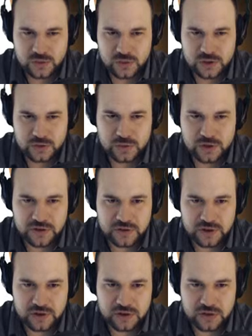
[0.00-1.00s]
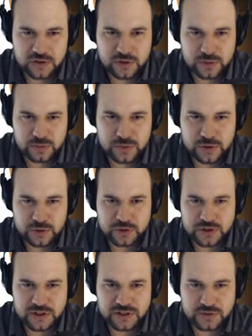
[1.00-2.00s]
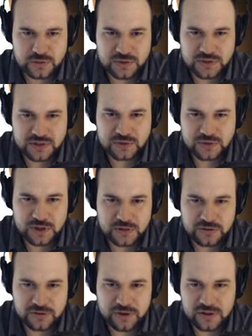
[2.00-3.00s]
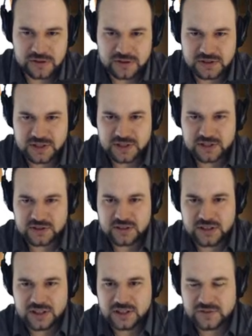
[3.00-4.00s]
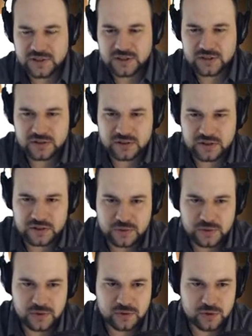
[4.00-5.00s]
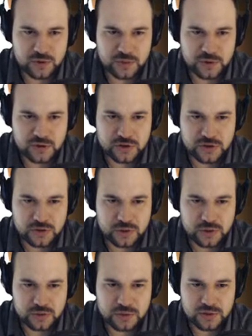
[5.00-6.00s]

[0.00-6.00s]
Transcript: William, whatever your projects, it would seem that our father is against leaving you with a grip on Europe.